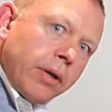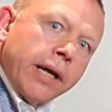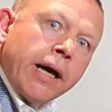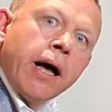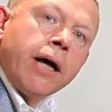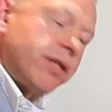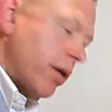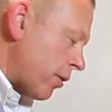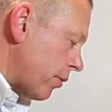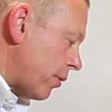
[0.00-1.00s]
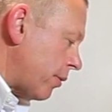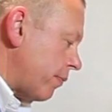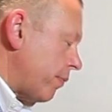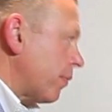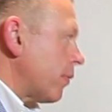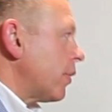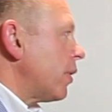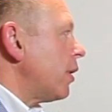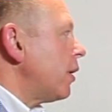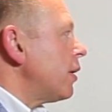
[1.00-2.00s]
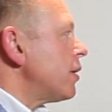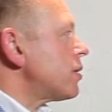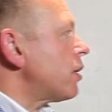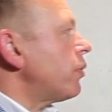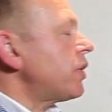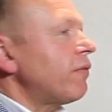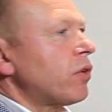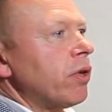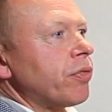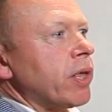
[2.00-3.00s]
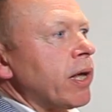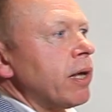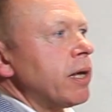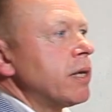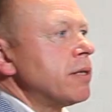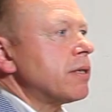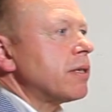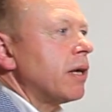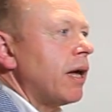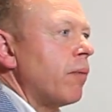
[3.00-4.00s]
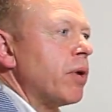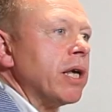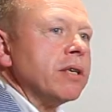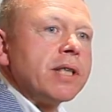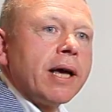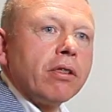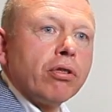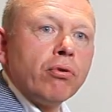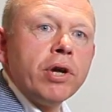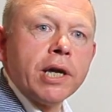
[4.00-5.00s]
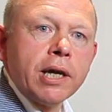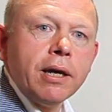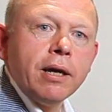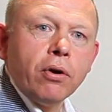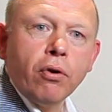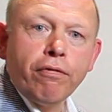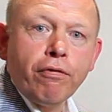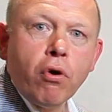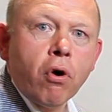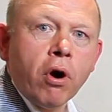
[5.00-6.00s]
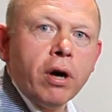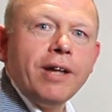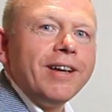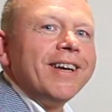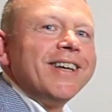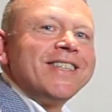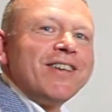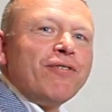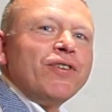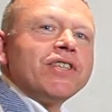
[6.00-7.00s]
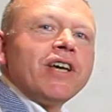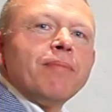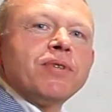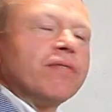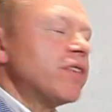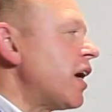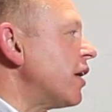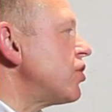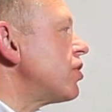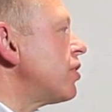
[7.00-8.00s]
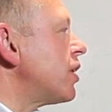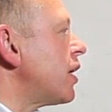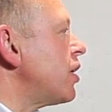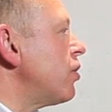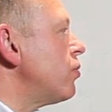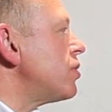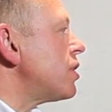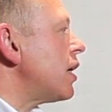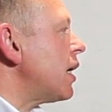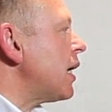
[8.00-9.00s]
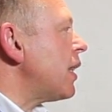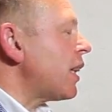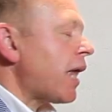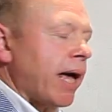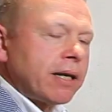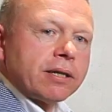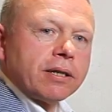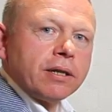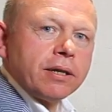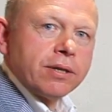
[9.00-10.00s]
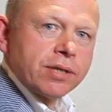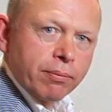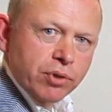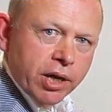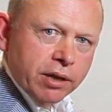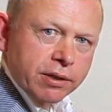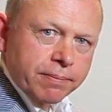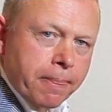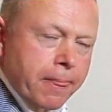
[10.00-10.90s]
Legato. So what I've got there is, how many is that? 3 or 4 different types of touch that I use in that subject.